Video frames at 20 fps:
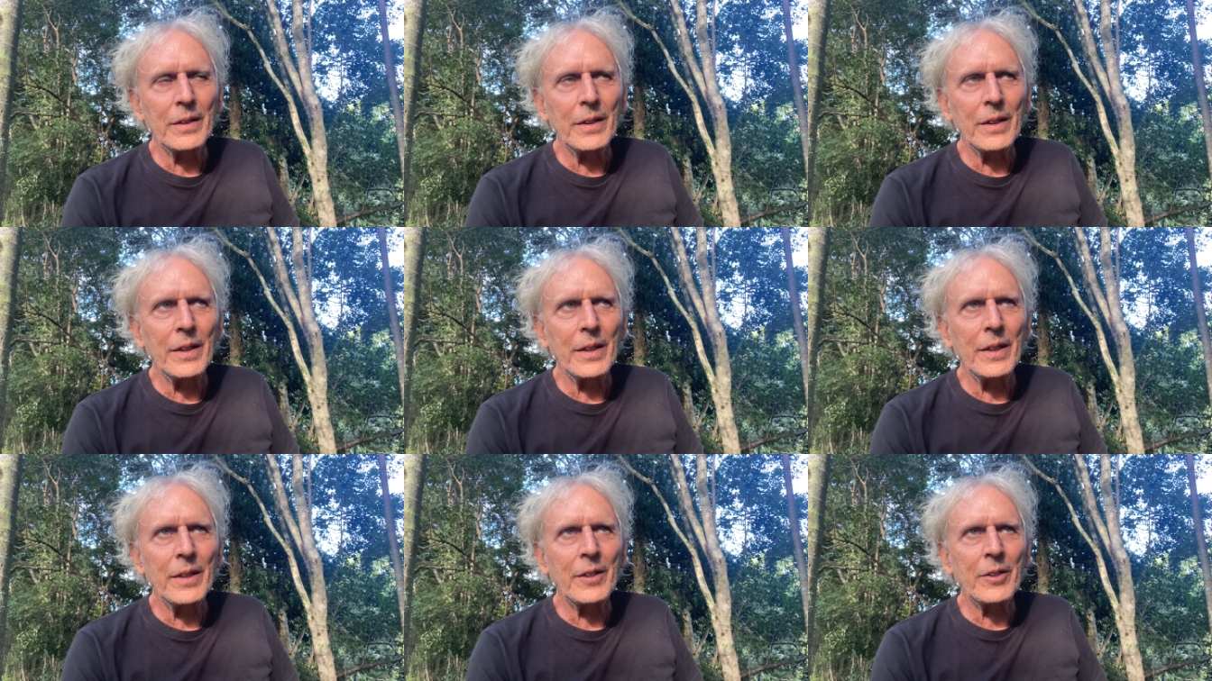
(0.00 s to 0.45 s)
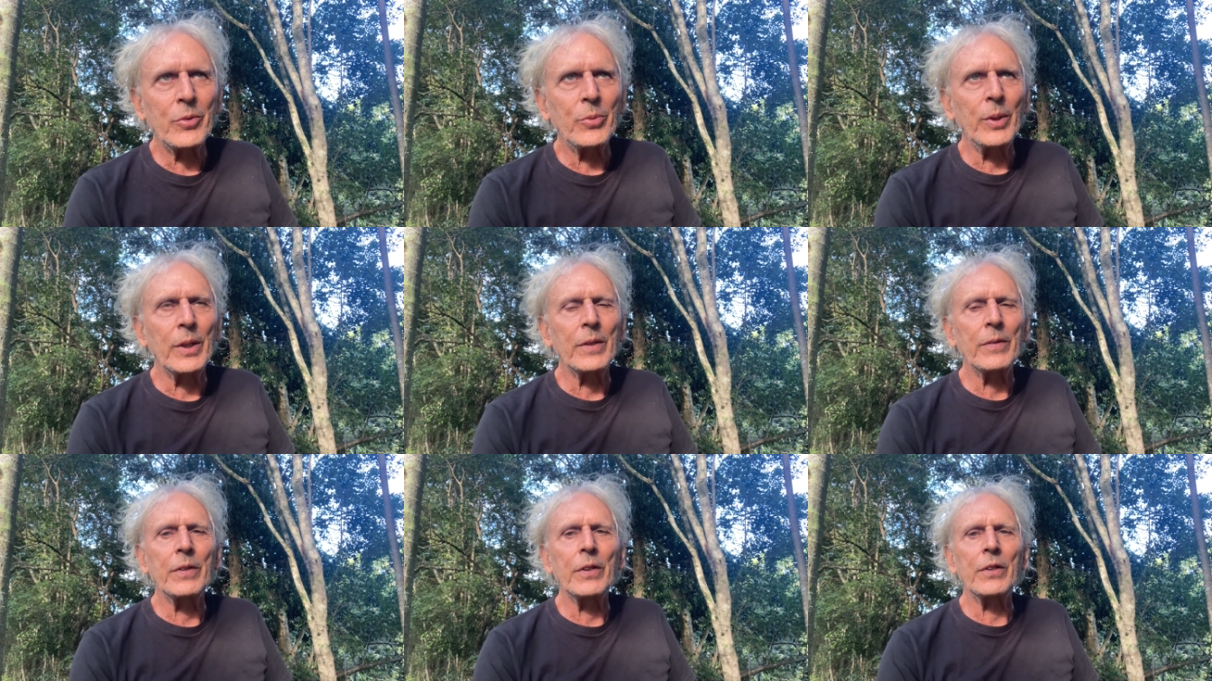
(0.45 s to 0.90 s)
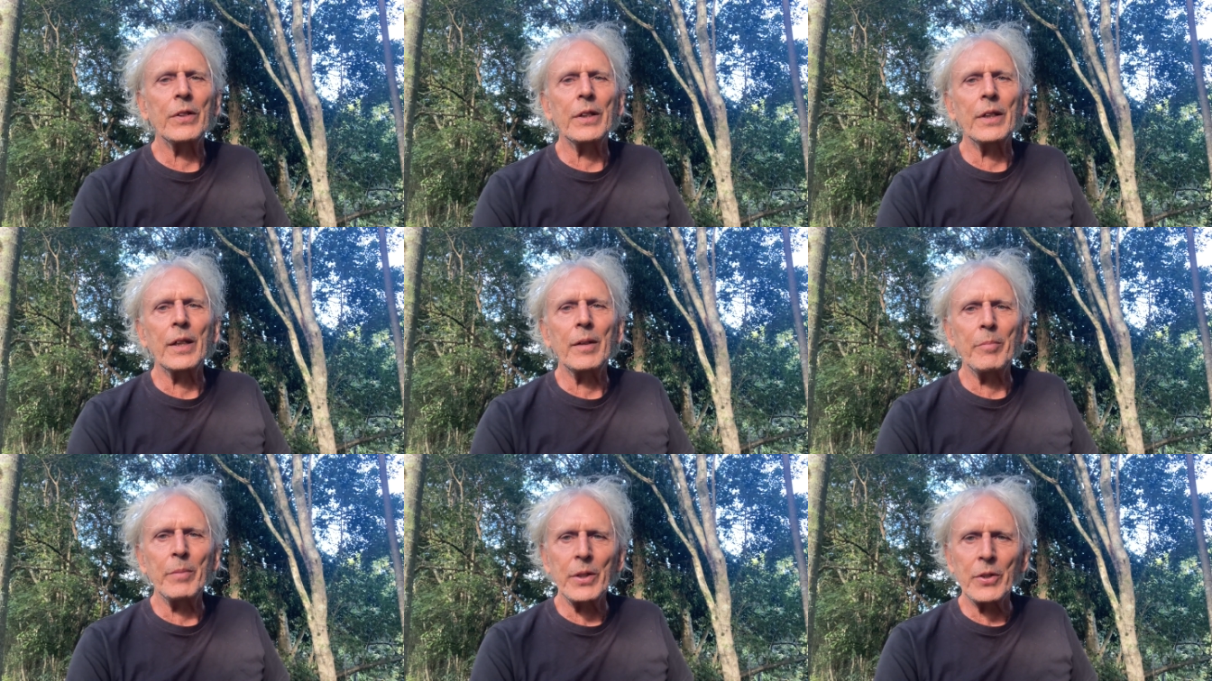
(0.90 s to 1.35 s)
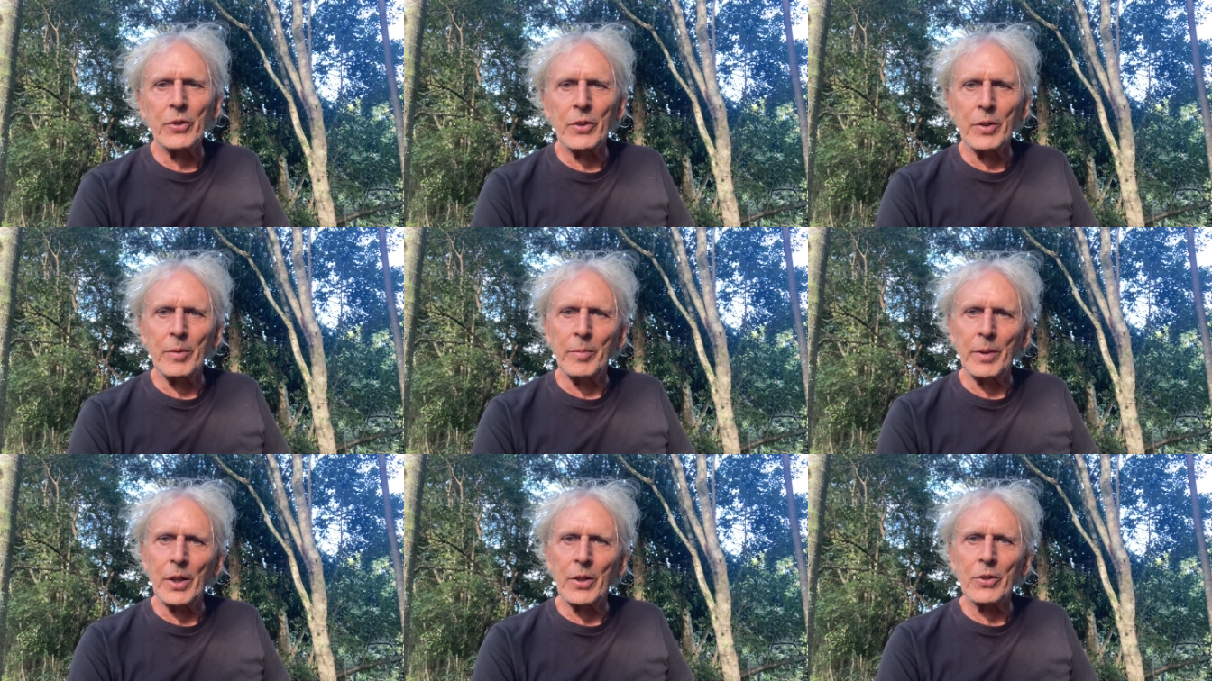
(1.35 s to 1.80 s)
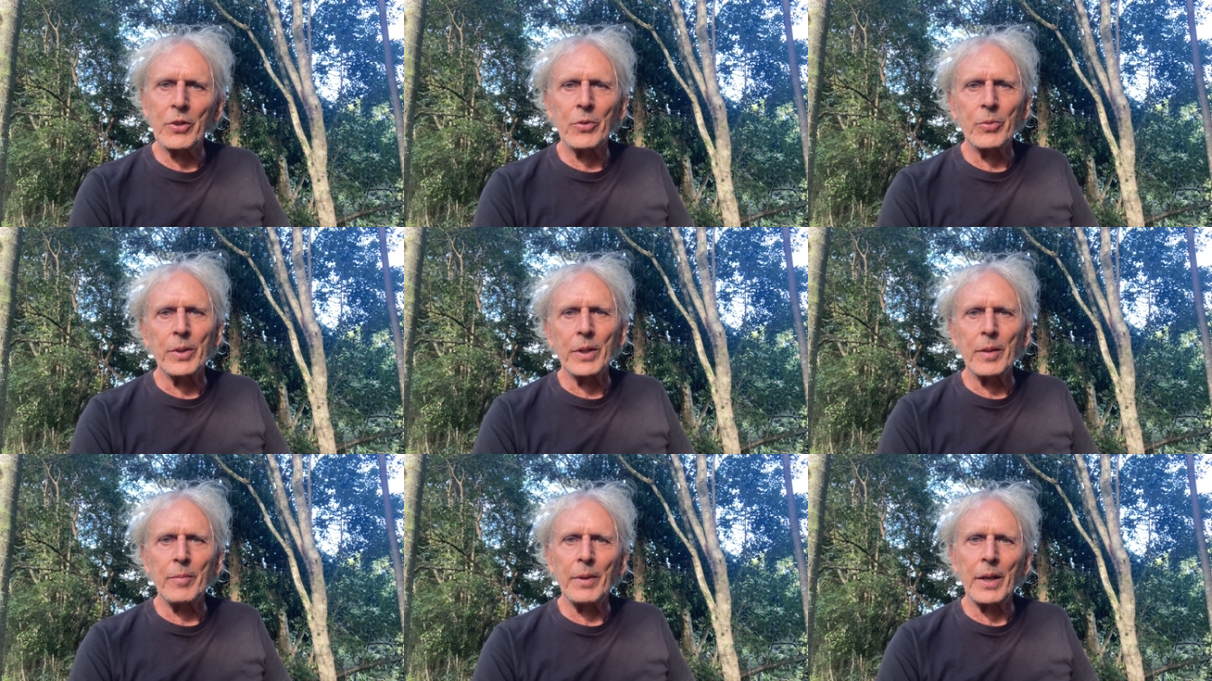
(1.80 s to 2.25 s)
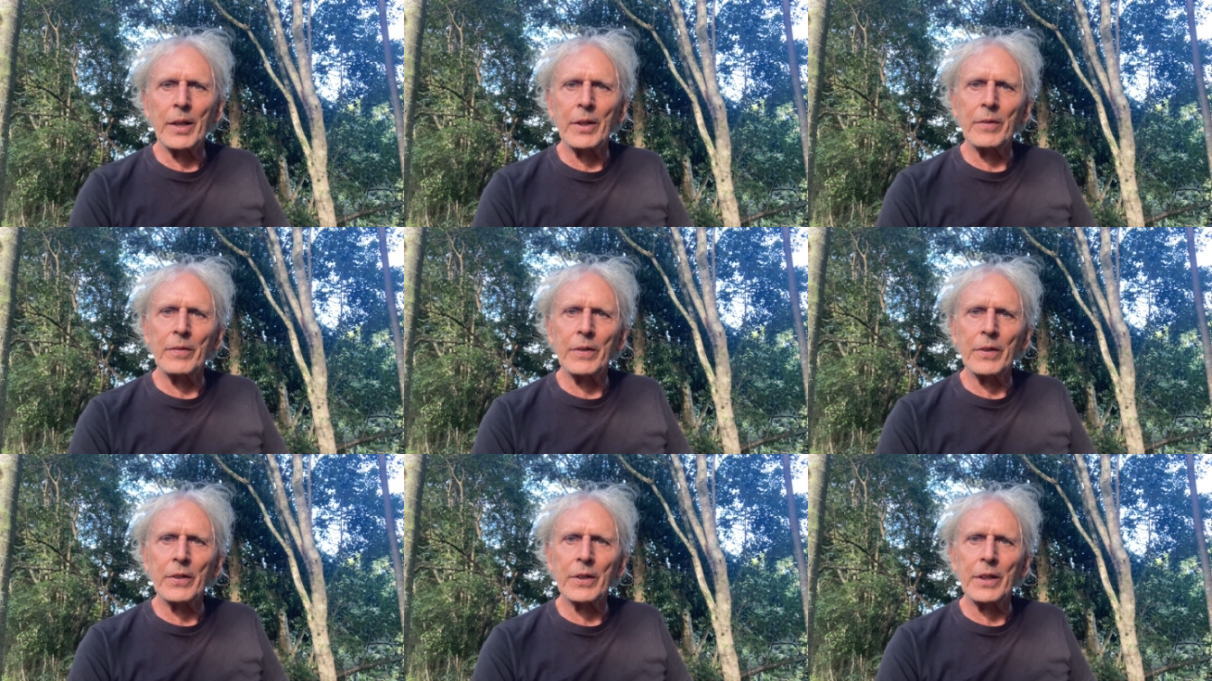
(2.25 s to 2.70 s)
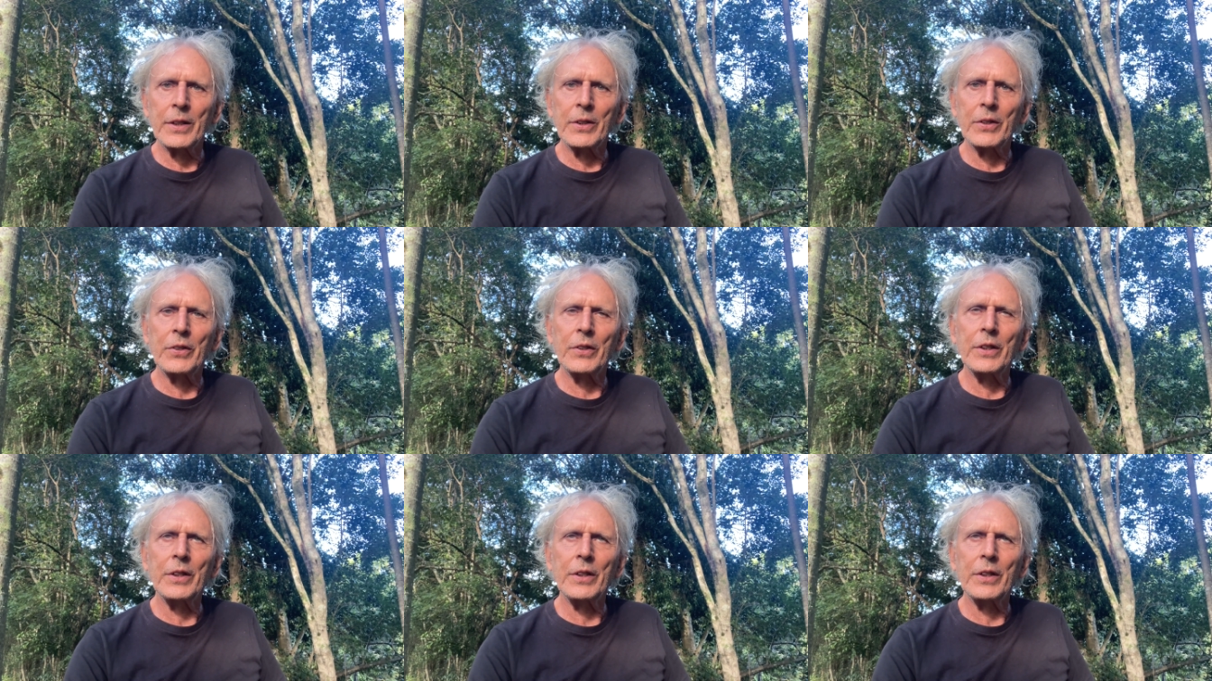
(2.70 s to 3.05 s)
It's one of the things I miss the most when I'm out of this country,